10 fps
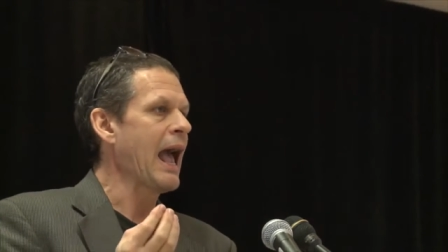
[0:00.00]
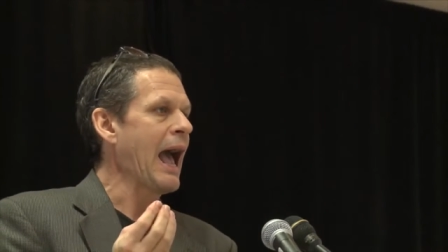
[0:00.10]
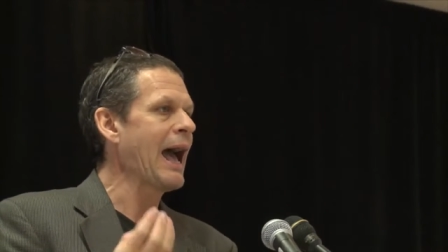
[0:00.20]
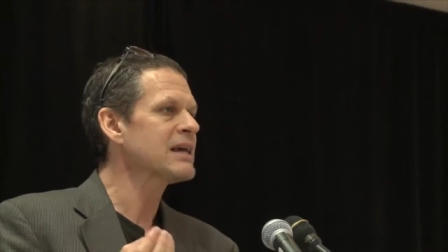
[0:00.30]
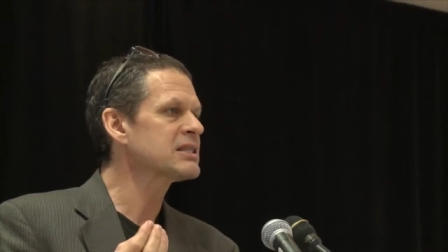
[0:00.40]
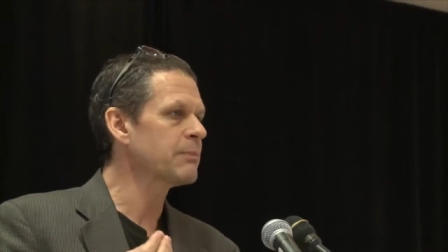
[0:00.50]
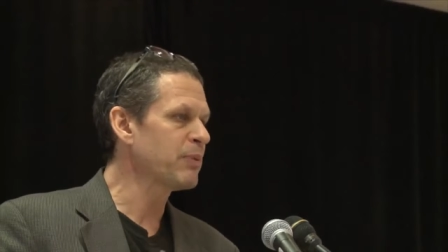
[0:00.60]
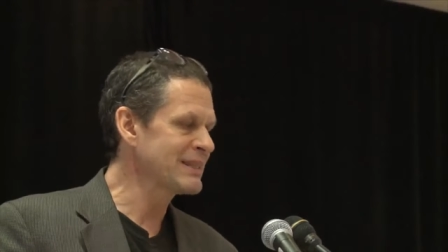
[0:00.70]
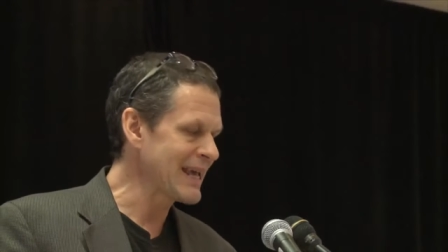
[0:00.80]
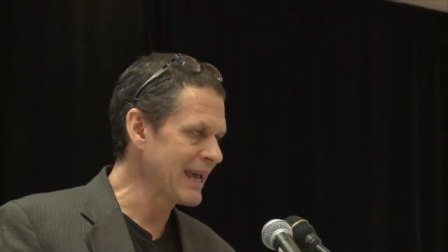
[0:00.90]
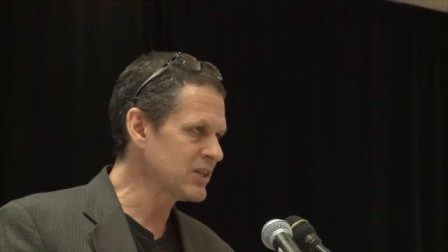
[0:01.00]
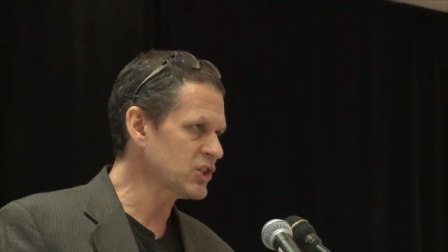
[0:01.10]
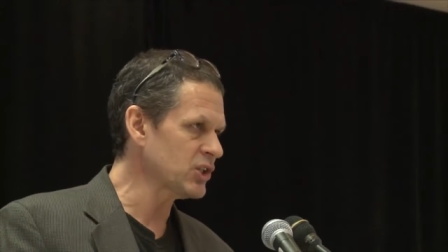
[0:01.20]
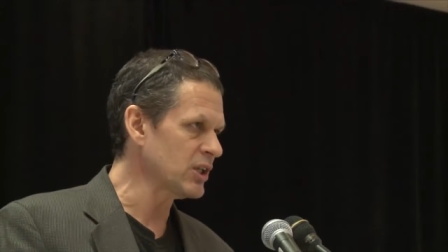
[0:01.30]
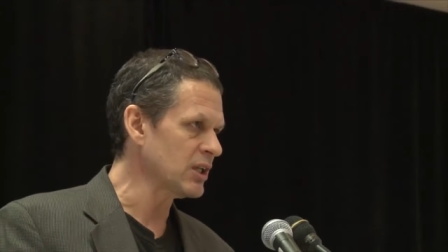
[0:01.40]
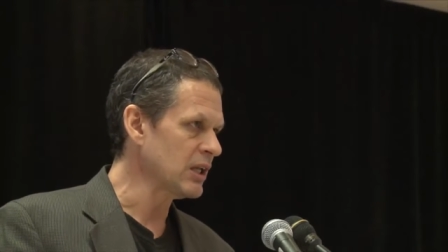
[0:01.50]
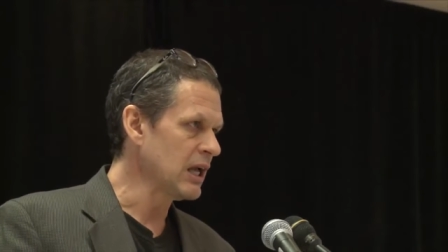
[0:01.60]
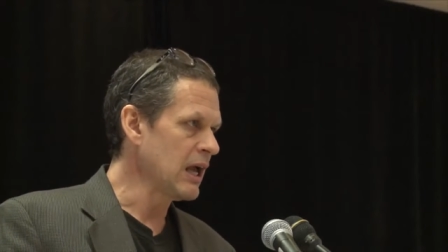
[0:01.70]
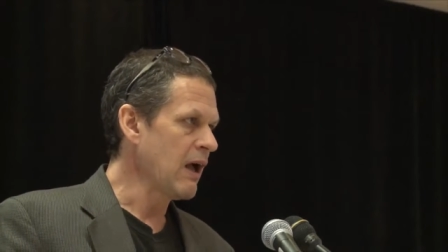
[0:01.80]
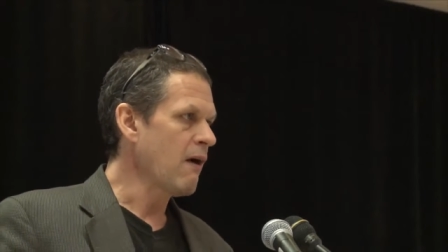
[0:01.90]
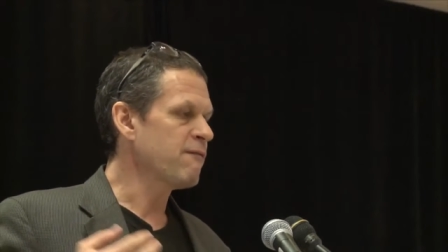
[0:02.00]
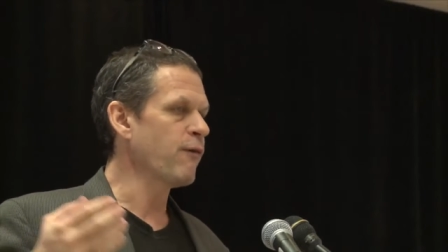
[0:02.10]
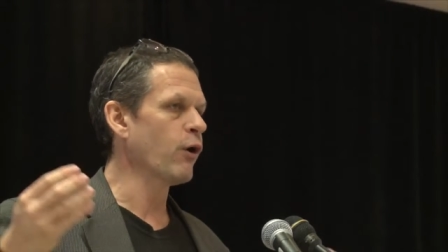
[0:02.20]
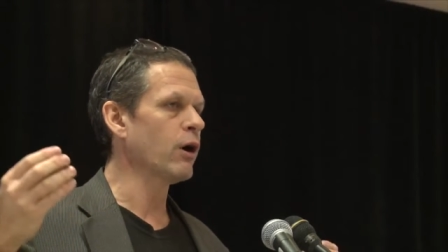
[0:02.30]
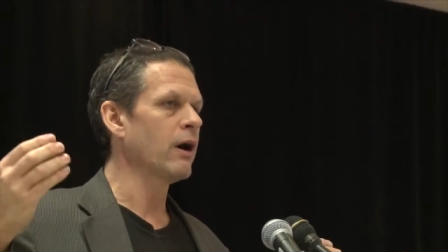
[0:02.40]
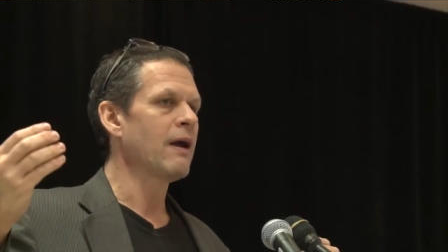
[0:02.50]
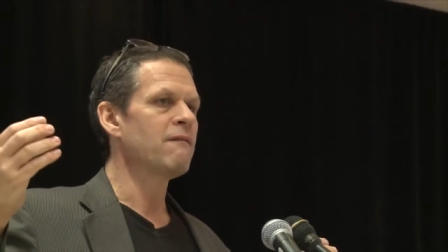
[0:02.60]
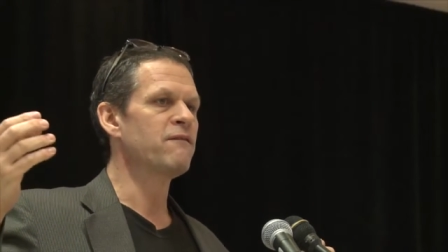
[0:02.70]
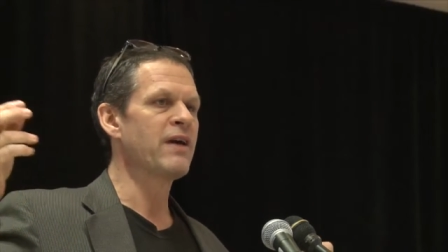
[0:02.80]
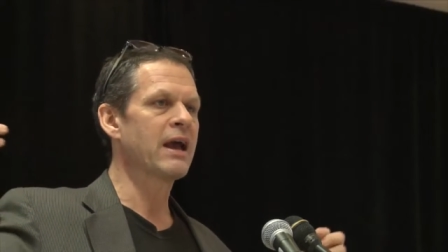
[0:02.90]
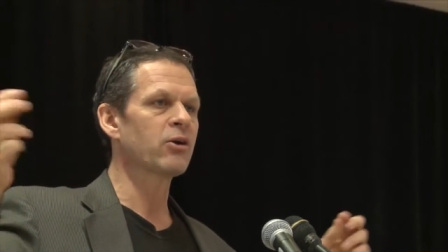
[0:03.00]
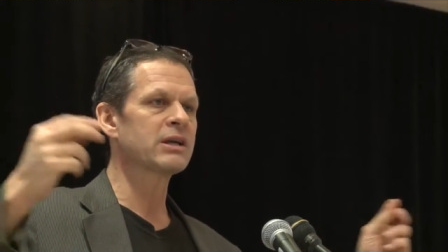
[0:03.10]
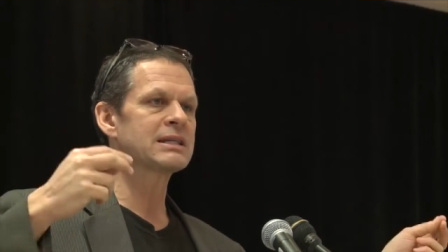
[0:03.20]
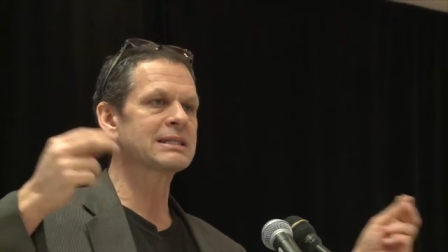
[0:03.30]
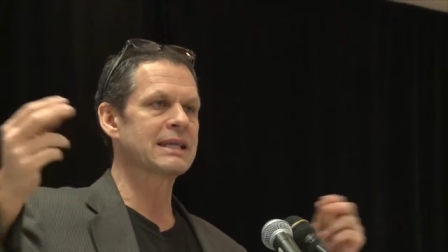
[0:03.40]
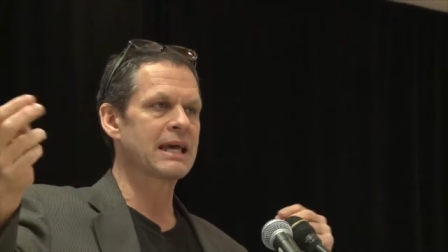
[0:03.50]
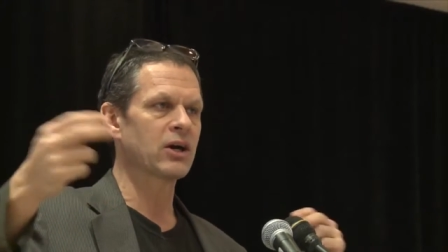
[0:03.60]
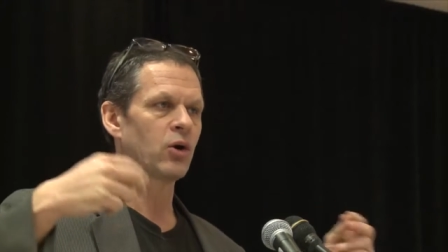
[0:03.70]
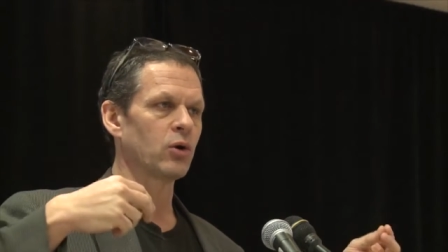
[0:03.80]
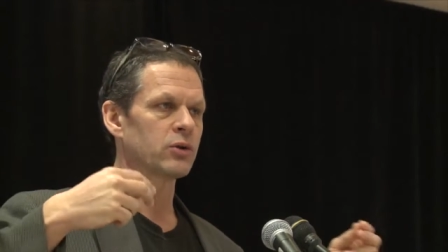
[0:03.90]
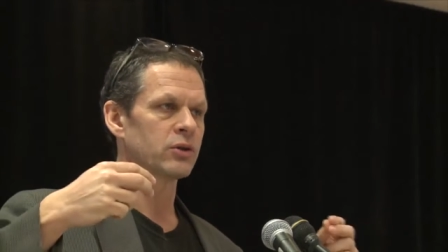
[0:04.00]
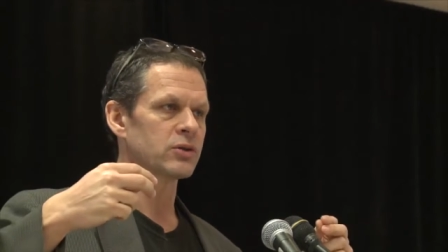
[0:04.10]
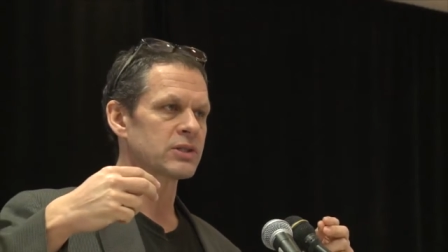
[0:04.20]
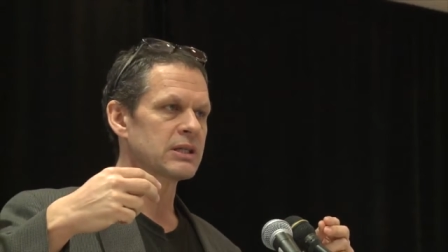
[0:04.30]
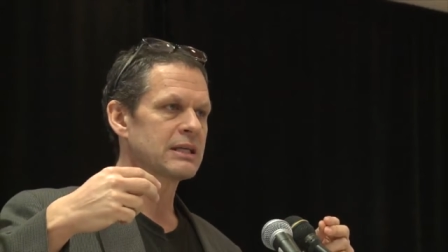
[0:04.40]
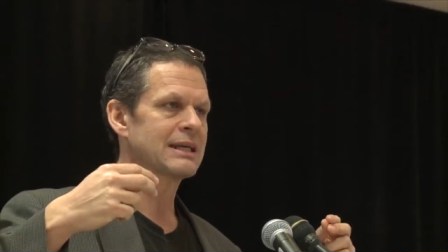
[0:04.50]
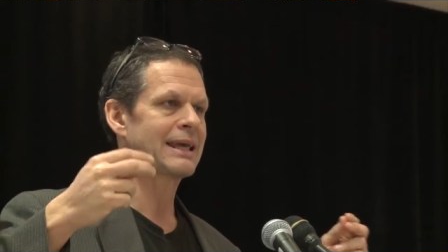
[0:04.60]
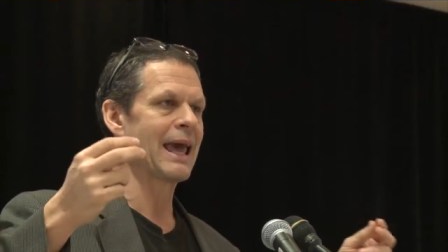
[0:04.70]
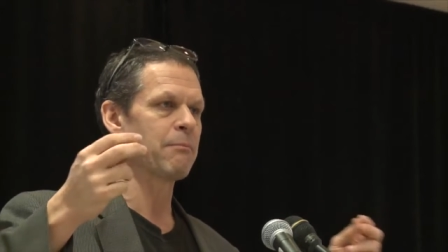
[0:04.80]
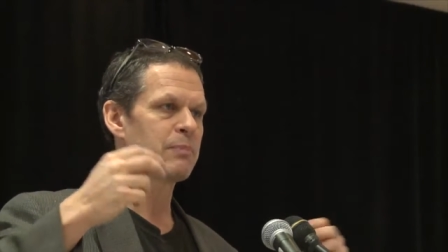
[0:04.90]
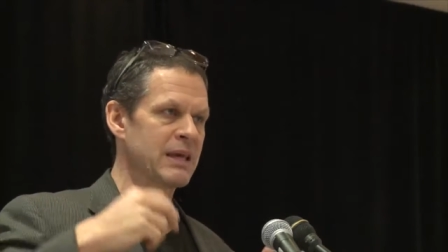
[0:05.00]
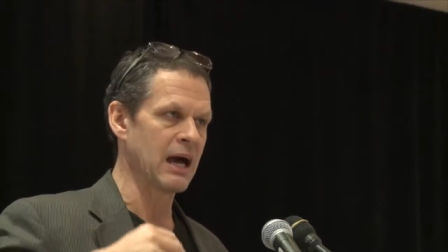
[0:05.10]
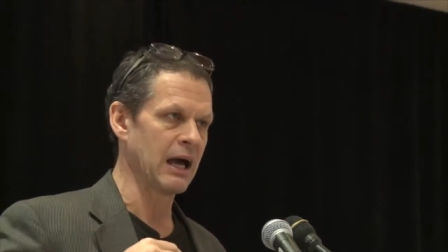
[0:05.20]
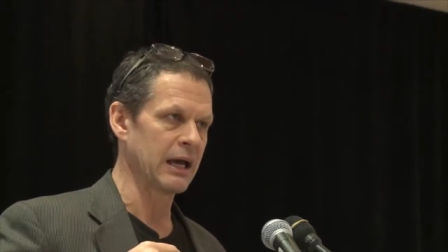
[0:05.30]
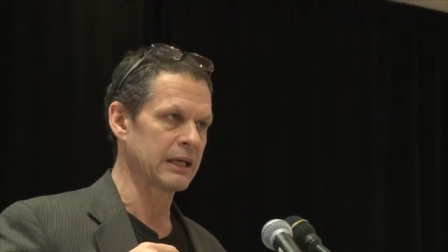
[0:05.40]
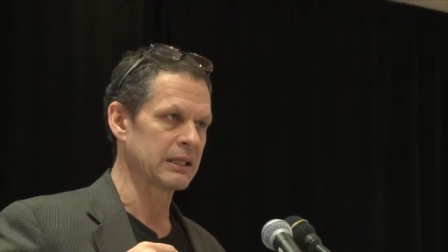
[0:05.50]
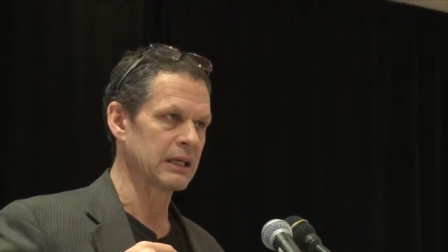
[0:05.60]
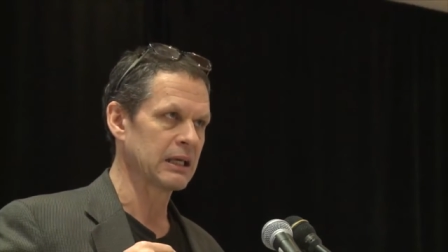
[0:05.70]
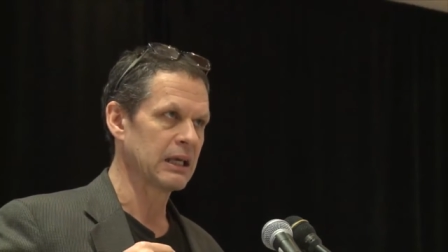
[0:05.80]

has the potential for various stakeholders to get behind